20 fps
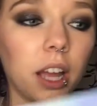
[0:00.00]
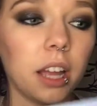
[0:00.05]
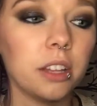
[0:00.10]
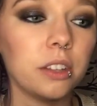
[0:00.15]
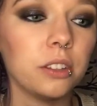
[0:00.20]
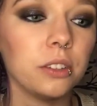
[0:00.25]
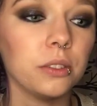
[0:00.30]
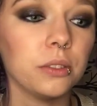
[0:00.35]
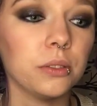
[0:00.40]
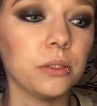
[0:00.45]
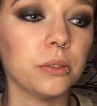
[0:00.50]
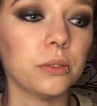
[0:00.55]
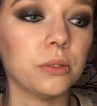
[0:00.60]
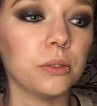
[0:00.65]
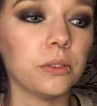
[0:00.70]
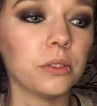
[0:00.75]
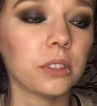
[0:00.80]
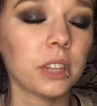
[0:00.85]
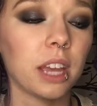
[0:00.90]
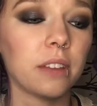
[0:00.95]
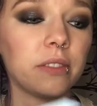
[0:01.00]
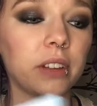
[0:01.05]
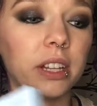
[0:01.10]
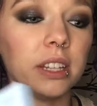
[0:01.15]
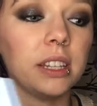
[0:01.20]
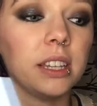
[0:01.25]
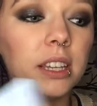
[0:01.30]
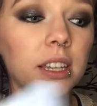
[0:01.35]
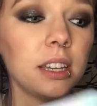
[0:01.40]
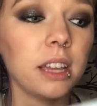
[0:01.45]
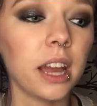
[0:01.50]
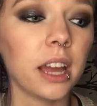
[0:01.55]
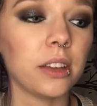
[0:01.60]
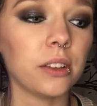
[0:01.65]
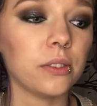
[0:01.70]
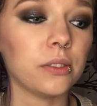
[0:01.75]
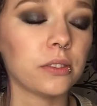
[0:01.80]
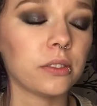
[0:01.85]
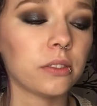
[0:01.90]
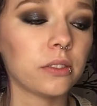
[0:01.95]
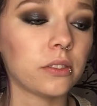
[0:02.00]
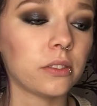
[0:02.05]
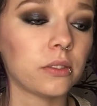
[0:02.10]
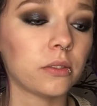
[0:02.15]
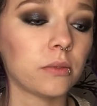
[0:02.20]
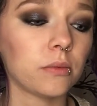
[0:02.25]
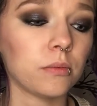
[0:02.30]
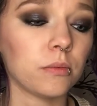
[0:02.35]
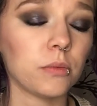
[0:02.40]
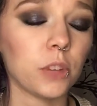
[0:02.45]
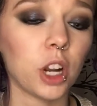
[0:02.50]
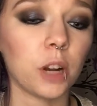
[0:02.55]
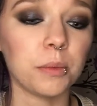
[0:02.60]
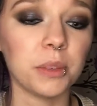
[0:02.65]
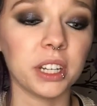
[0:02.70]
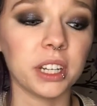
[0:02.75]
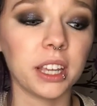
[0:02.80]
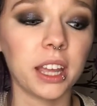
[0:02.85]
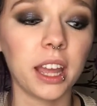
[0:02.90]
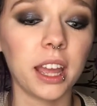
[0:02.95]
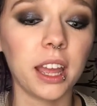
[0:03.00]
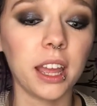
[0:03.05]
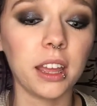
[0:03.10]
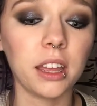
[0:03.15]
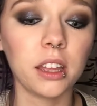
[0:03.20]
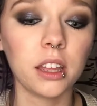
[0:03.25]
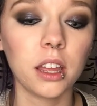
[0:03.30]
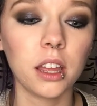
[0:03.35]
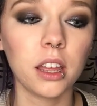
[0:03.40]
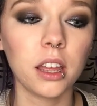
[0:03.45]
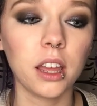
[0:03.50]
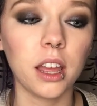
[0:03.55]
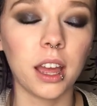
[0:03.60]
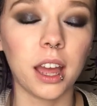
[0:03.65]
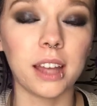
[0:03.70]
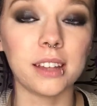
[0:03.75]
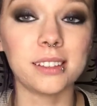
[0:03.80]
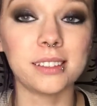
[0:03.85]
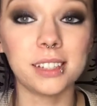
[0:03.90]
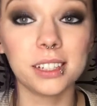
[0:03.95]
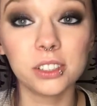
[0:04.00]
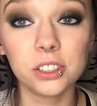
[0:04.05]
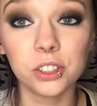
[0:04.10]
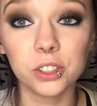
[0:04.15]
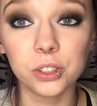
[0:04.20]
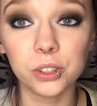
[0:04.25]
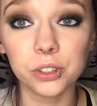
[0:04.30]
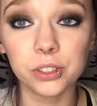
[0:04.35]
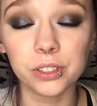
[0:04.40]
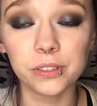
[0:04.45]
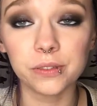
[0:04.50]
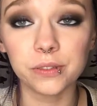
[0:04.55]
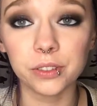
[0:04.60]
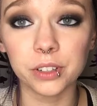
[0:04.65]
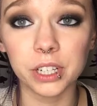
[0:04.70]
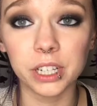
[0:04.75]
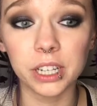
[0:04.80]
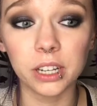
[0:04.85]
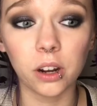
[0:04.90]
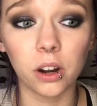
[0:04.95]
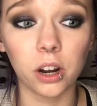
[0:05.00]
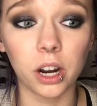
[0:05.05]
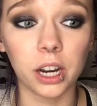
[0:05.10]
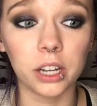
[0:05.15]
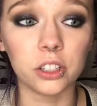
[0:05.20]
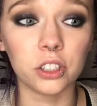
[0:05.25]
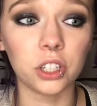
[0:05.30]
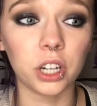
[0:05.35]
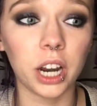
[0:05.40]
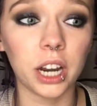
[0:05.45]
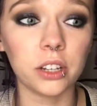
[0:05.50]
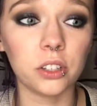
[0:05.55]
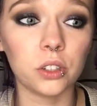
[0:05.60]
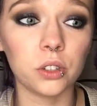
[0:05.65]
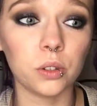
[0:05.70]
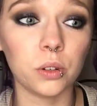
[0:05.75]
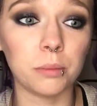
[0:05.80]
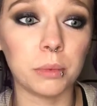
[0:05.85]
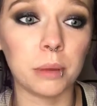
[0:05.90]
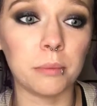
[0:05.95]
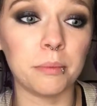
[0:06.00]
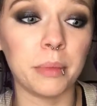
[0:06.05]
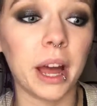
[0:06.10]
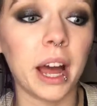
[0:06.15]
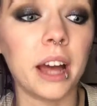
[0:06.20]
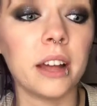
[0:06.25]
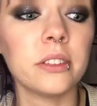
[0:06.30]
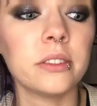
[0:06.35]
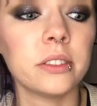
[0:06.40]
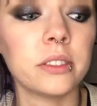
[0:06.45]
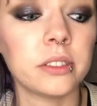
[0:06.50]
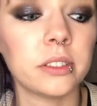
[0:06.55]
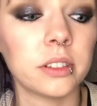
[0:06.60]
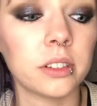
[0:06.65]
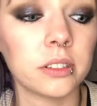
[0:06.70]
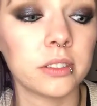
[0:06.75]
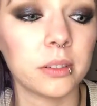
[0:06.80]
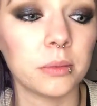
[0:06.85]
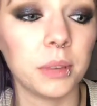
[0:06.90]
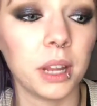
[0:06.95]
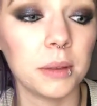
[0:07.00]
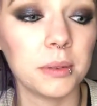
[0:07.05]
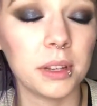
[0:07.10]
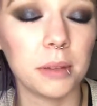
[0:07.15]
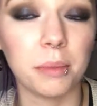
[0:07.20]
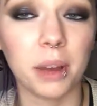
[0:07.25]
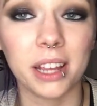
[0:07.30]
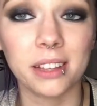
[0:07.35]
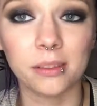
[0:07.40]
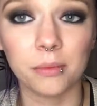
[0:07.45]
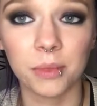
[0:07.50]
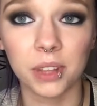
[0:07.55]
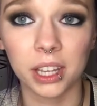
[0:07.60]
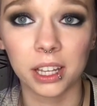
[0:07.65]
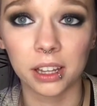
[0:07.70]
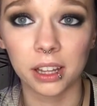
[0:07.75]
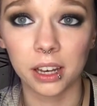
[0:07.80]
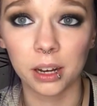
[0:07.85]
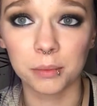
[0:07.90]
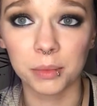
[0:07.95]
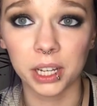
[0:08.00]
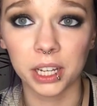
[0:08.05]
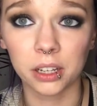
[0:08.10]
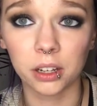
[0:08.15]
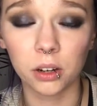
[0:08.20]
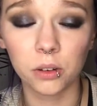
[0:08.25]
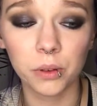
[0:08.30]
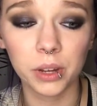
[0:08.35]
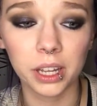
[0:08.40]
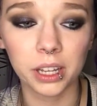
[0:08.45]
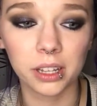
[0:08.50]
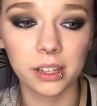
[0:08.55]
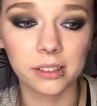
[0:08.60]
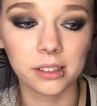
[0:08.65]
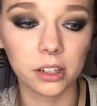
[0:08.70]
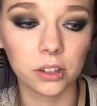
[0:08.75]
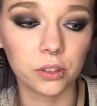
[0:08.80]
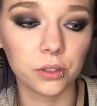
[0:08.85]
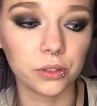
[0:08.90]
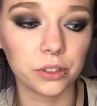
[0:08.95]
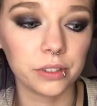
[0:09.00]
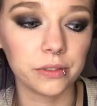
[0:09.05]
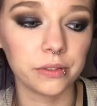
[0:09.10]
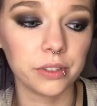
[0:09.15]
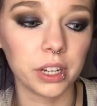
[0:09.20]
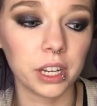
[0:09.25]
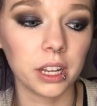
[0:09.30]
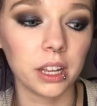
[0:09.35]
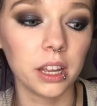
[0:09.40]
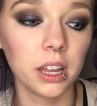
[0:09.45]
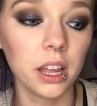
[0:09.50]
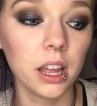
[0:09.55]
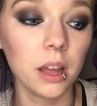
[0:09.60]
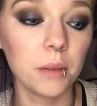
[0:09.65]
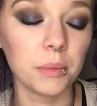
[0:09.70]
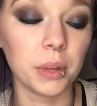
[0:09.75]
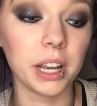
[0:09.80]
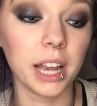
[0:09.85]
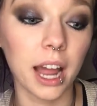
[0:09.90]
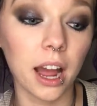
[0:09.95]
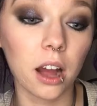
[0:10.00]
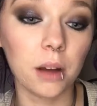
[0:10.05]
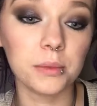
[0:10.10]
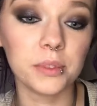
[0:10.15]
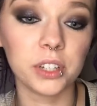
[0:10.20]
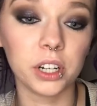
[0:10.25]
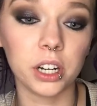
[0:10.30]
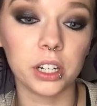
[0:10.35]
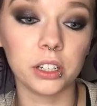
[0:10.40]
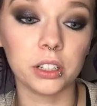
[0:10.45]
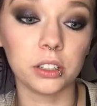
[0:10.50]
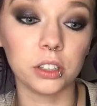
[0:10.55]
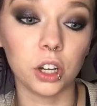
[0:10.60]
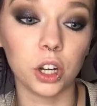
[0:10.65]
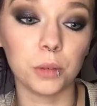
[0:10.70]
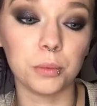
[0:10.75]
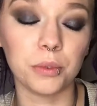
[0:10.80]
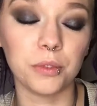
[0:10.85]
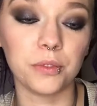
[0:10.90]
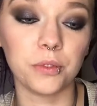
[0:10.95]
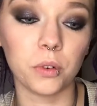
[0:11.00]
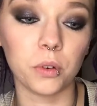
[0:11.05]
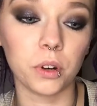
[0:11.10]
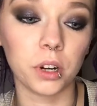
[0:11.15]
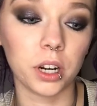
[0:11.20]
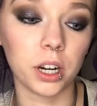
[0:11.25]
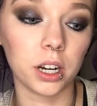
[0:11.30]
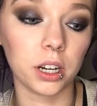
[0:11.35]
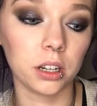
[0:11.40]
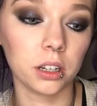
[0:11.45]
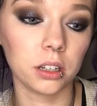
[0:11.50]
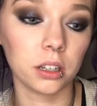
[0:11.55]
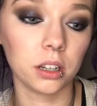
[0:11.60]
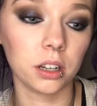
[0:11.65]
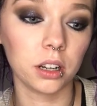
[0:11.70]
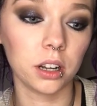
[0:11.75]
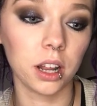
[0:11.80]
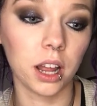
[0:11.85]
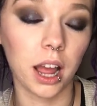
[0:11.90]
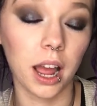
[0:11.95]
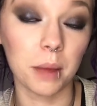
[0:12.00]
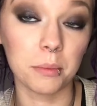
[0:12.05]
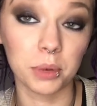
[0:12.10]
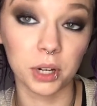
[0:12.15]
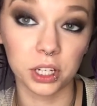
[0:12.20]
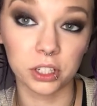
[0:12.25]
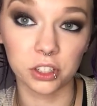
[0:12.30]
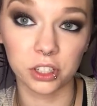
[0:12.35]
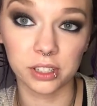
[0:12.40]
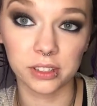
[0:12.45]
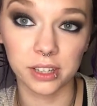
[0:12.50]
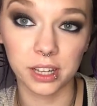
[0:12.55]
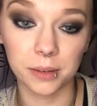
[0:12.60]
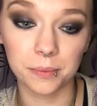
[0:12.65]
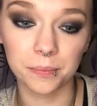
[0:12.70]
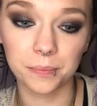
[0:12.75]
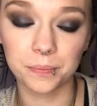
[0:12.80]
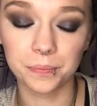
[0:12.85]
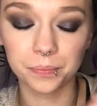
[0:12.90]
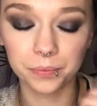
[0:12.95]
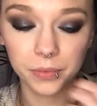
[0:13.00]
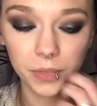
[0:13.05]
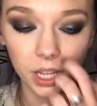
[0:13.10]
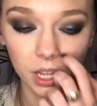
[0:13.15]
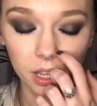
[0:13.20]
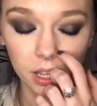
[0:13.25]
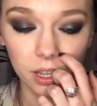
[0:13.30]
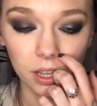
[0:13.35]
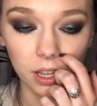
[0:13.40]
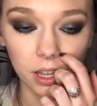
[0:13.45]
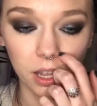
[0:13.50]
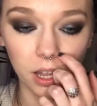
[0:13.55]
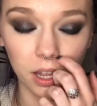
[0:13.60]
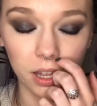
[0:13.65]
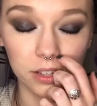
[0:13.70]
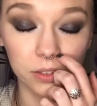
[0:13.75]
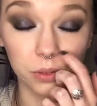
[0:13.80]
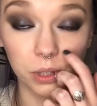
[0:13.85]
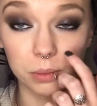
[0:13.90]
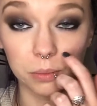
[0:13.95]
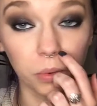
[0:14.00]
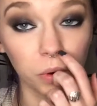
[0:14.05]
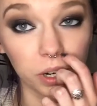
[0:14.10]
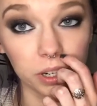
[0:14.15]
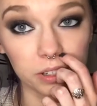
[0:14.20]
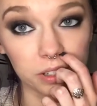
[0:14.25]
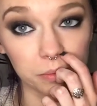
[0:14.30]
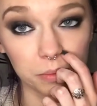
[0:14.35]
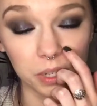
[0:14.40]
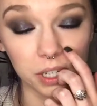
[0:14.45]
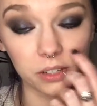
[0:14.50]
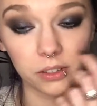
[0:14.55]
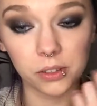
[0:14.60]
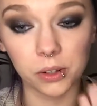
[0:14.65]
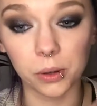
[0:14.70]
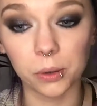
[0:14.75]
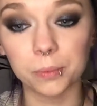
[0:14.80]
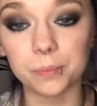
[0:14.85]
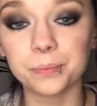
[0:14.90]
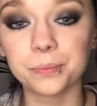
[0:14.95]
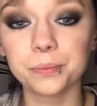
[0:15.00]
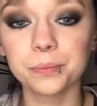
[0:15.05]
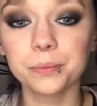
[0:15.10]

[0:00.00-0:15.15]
I use Kat Von D. I use Urban Decay. I stick to cruelty free or I try to at my best. Sometimes I buy something and then I'm like, oh wait, that's not cruelty free. But now I'm starting to look before I purchase it. It's really important to me. So